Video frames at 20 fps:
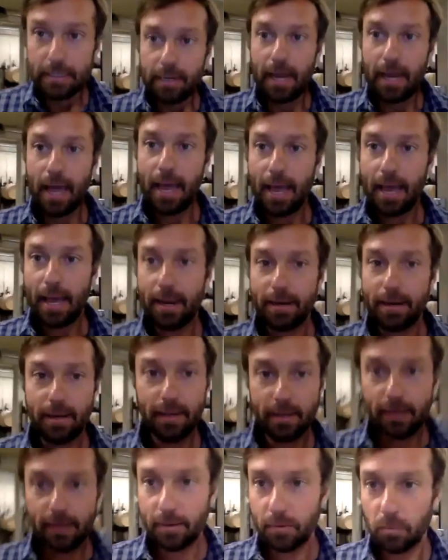And
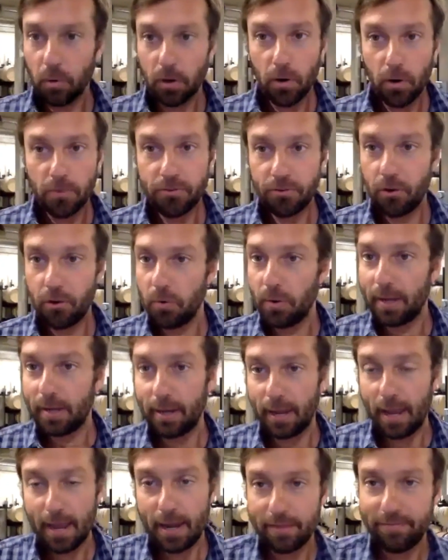we'll go through,
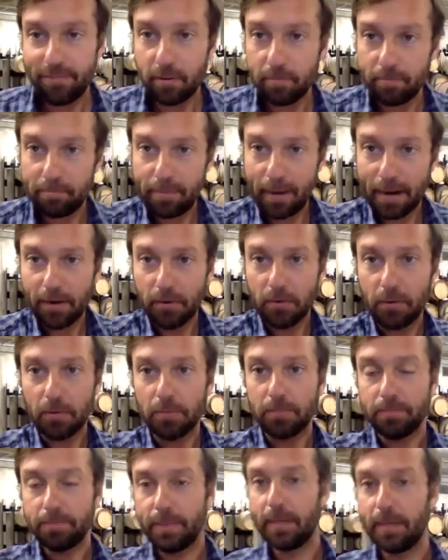and if a
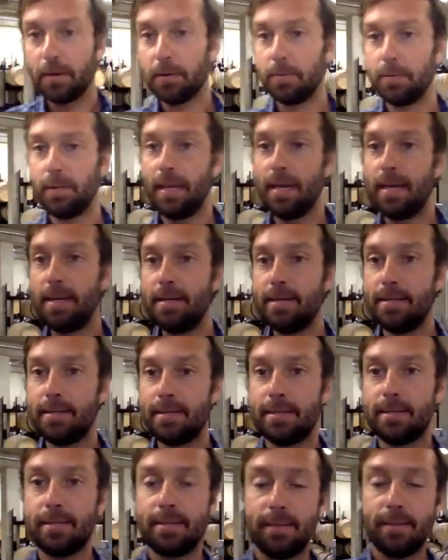barrel, you know,
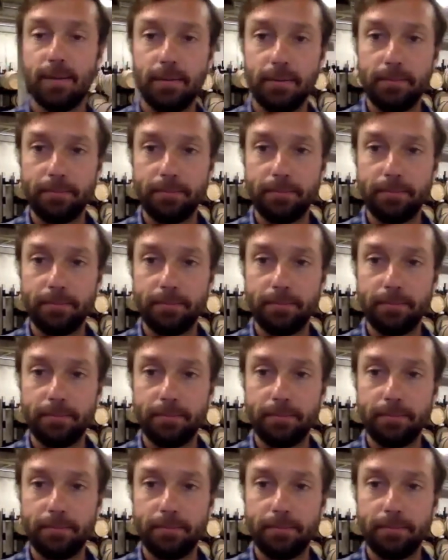is